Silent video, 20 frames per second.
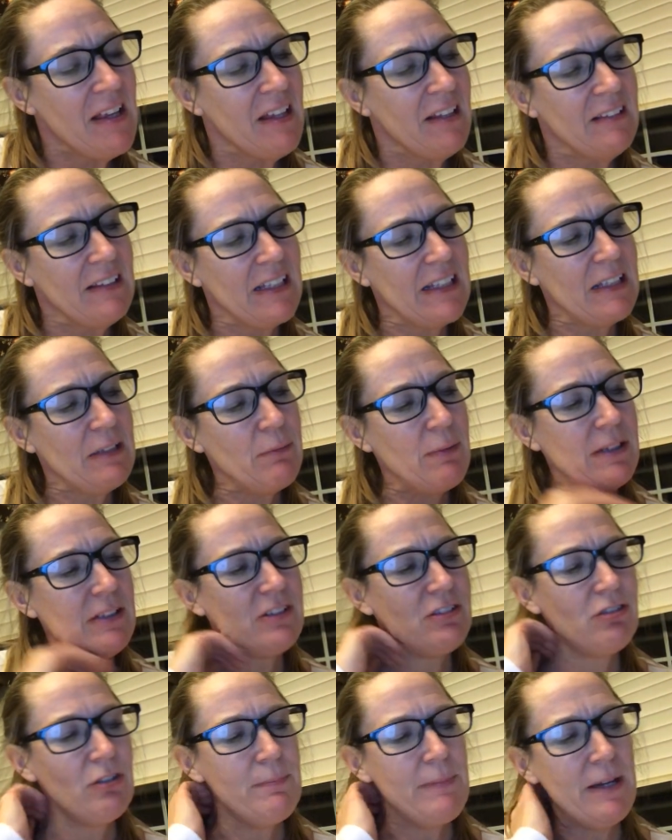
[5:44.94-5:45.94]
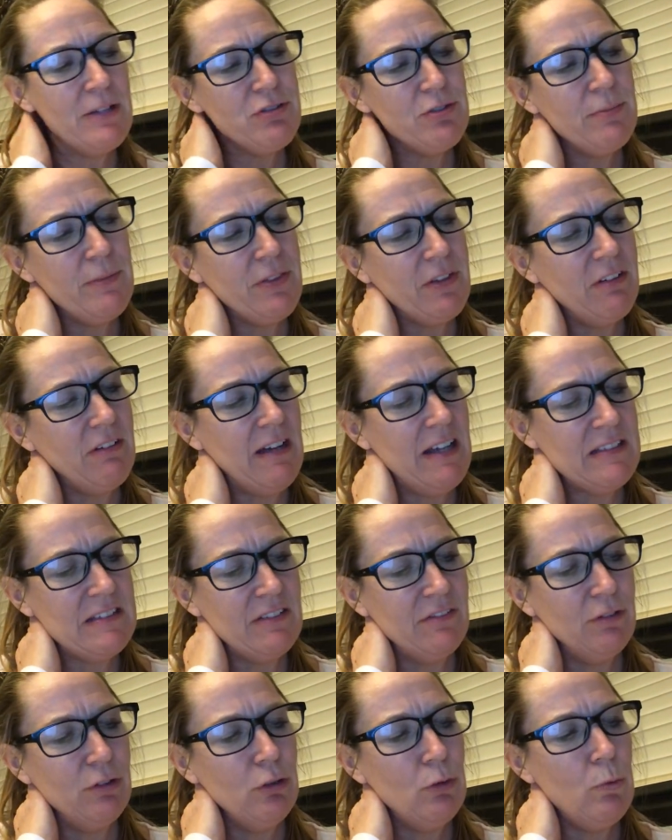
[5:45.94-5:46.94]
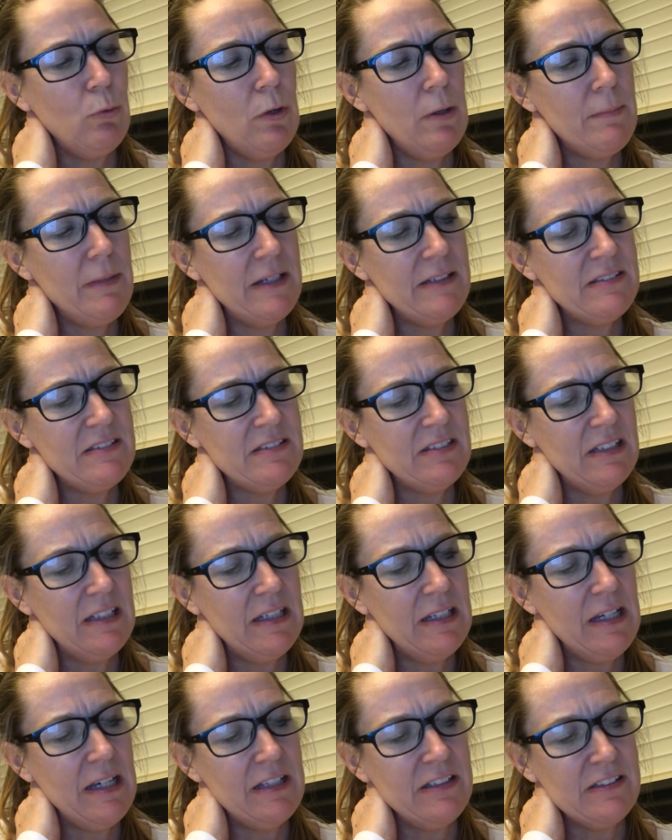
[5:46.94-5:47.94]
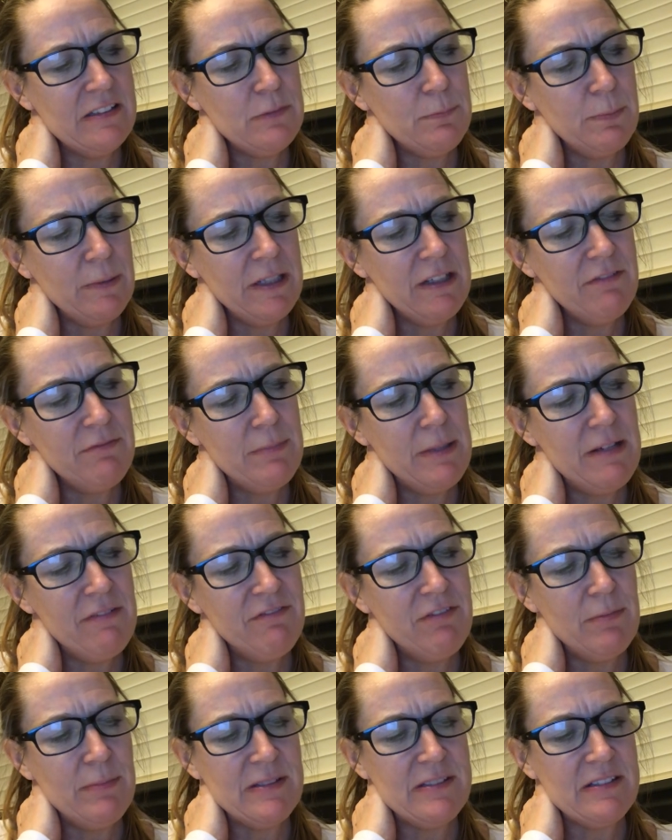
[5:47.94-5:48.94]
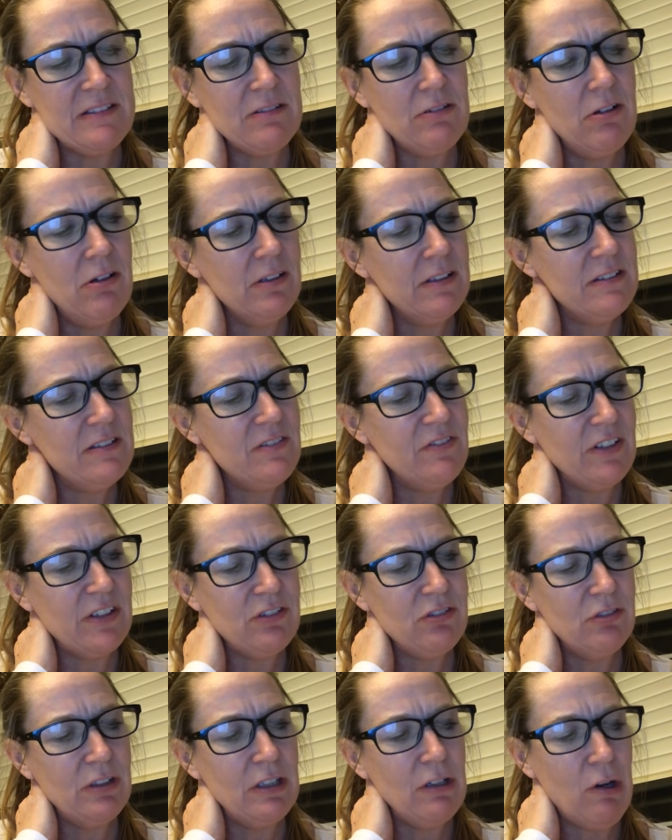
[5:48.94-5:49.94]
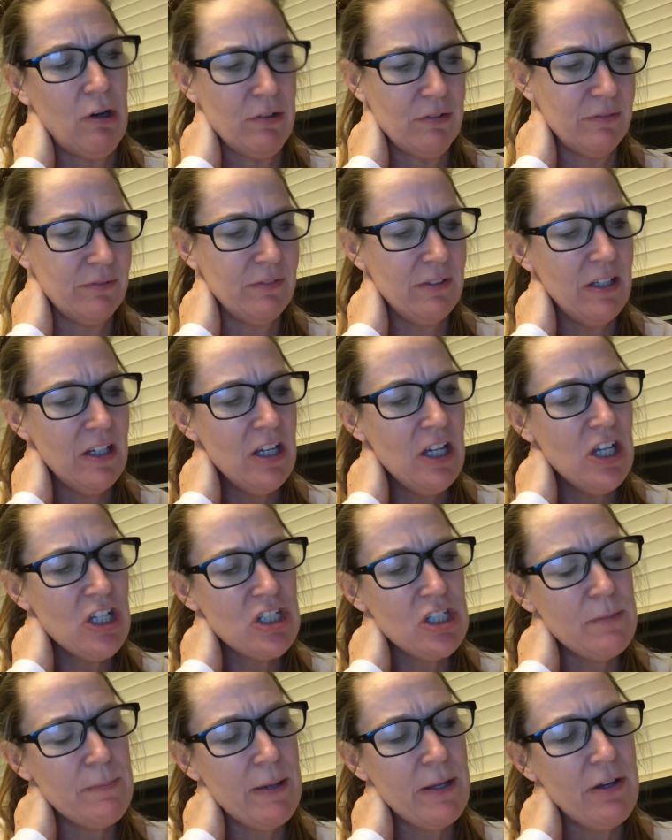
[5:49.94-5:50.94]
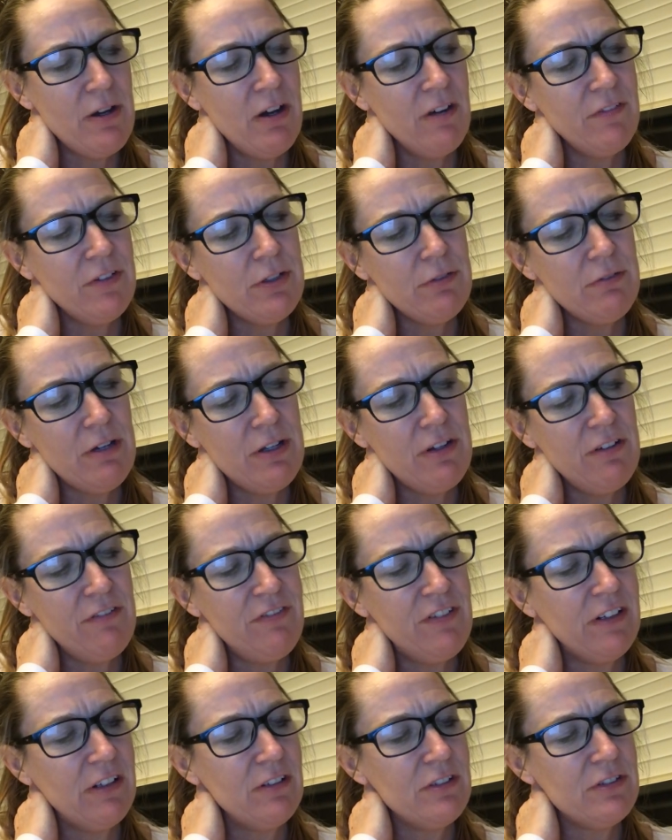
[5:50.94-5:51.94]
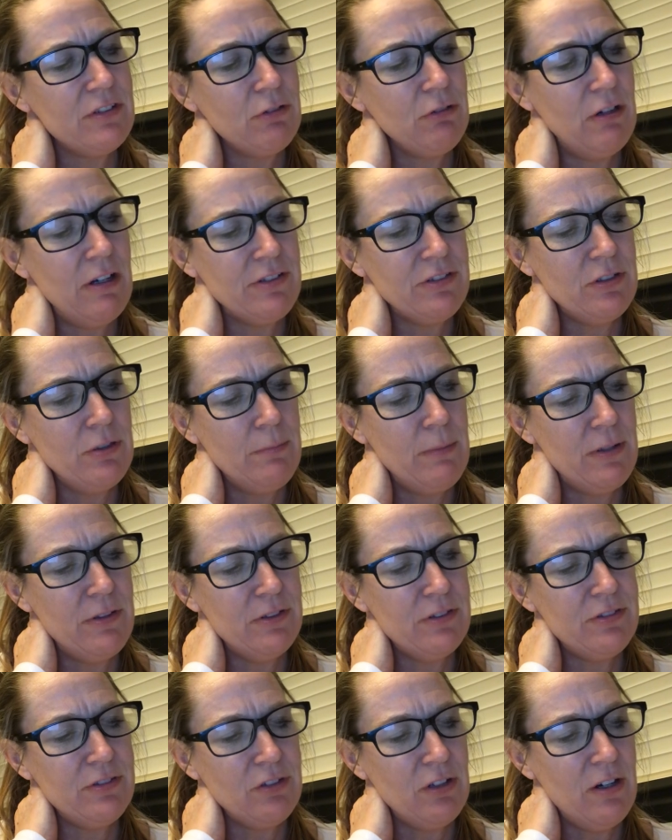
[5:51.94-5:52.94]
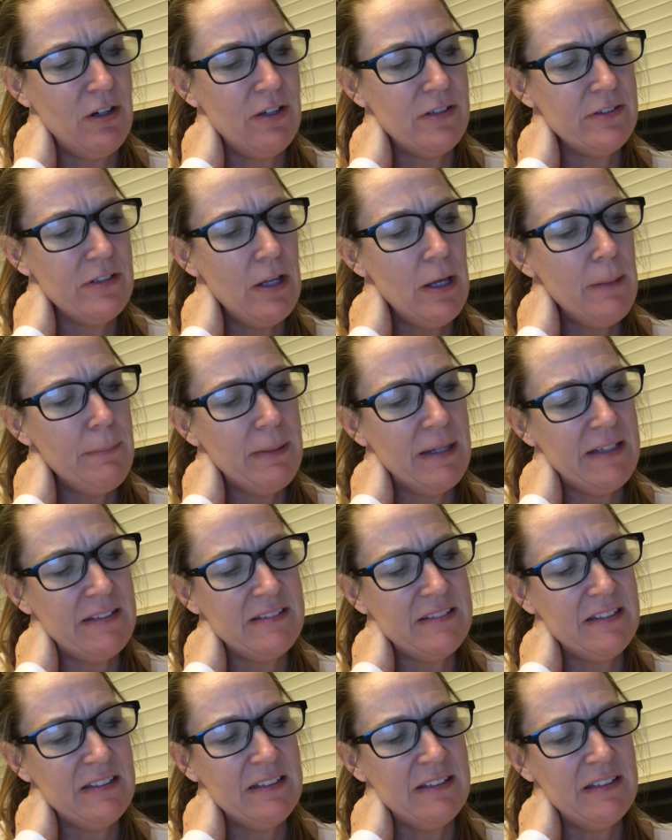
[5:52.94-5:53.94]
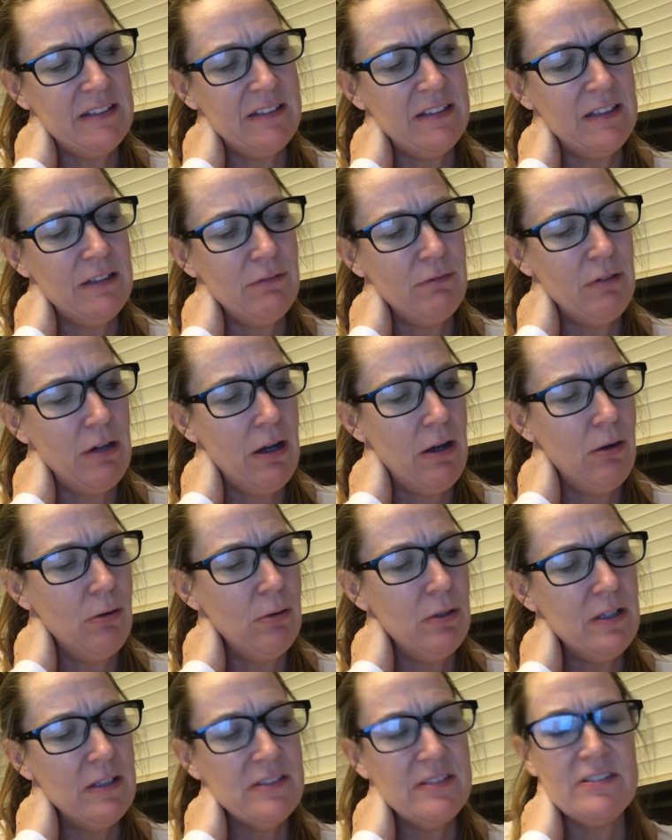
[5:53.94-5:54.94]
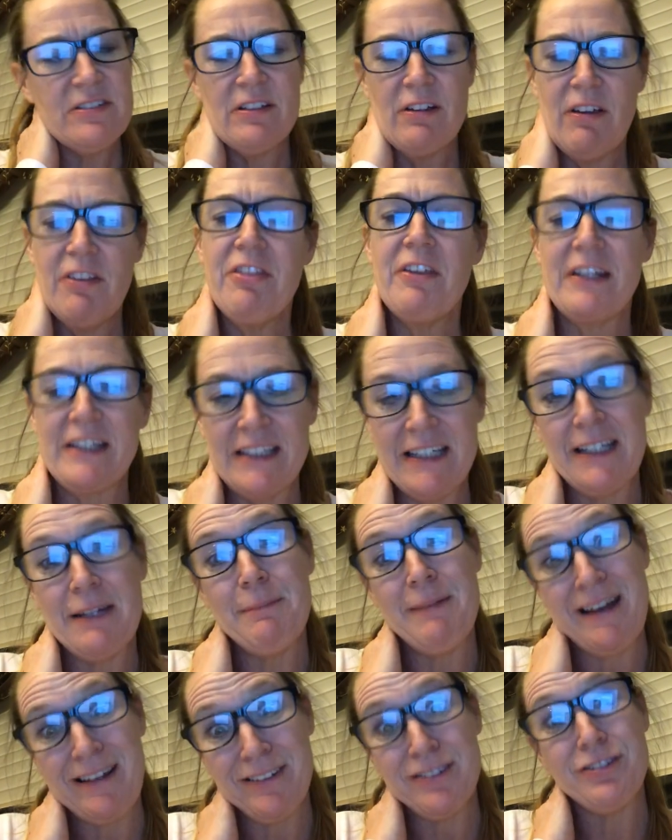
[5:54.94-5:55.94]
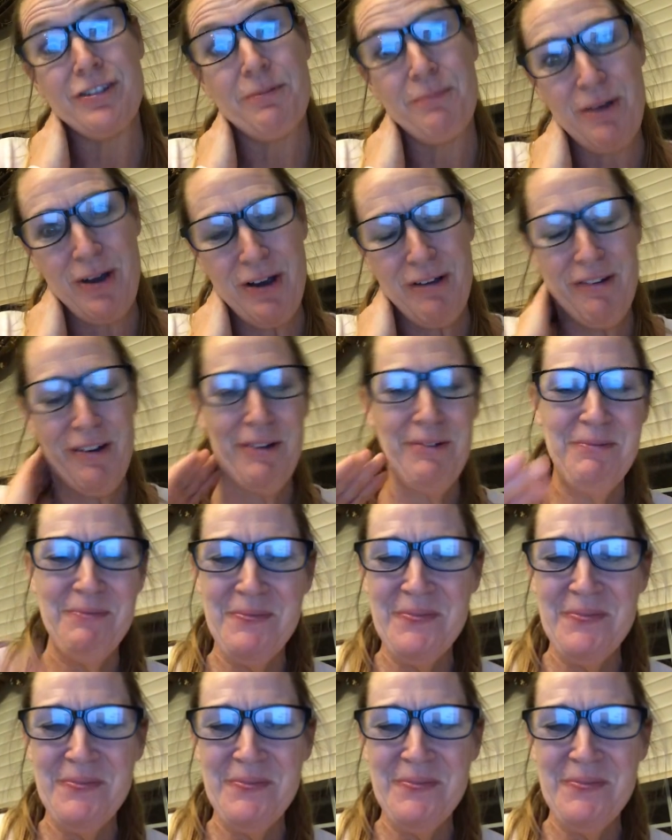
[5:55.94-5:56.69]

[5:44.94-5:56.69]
Lily went into her bedroom with a glass of lukewarm iced tea and a sprig of mint from Mrs. Colgan's Victory Garden. She bent over to run her fingers across her mother's stars, pasted in a neat row, still thinking about tomorrow.